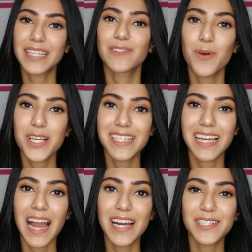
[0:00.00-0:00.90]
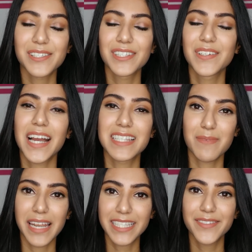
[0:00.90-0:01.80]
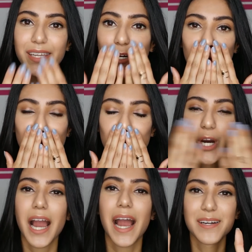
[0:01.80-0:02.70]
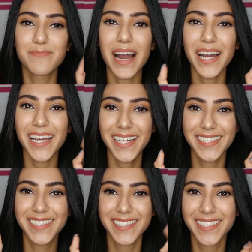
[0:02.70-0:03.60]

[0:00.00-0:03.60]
Thanks for watching, guys. I'll see you guys in my next video. Bye.